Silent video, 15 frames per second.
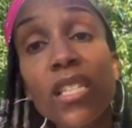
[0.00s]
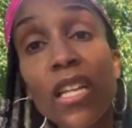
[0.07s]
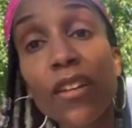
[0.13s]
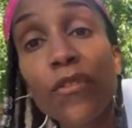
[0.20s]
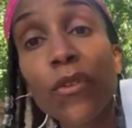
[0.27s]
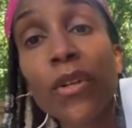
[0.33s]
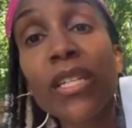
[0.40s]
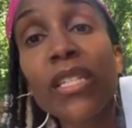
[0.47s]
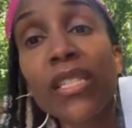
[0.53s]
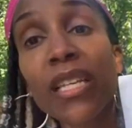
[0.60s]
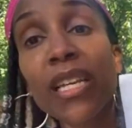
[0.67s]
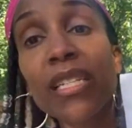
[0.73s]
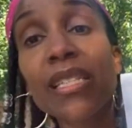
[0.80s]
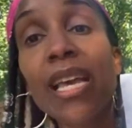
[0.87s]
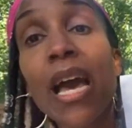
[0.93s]
Therefore He
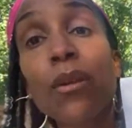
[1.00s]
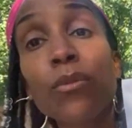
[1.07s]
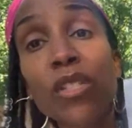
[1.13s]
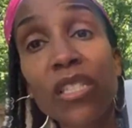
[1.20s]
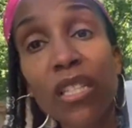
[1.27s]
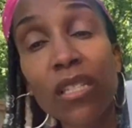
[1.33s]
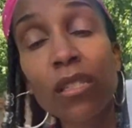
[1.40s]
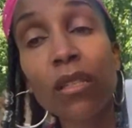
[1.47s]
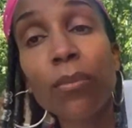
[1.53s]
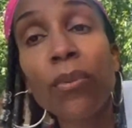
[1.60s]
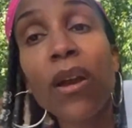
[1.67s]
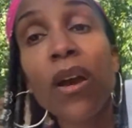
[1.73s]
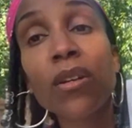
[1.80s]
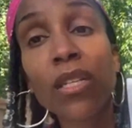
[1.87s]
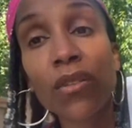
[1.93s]
says, God resists the
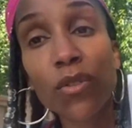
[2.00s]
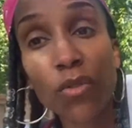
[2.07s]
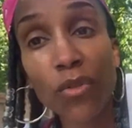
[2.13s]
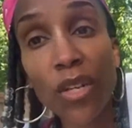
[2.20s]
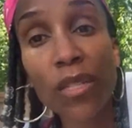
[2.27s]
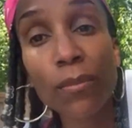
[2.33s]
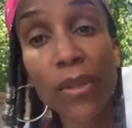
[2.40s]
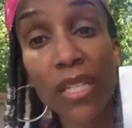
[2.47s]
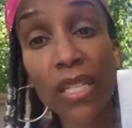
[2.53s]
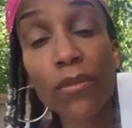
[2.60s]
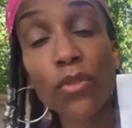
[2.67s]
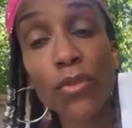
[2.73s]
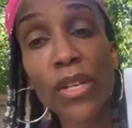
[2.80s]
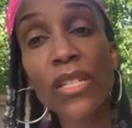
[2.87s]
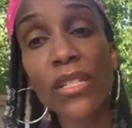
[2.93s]
proud, but
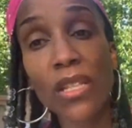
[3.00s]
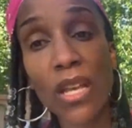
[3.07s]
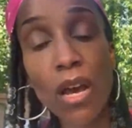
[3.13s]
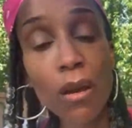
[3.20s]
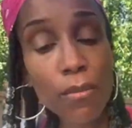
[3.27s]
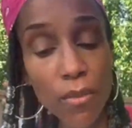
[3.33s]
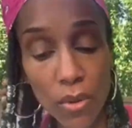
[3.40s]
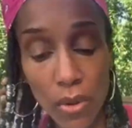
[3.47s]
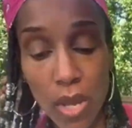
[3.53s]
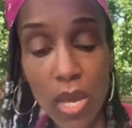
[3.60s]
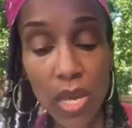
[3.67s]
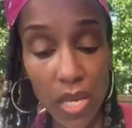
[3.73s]
gives grace to the humble.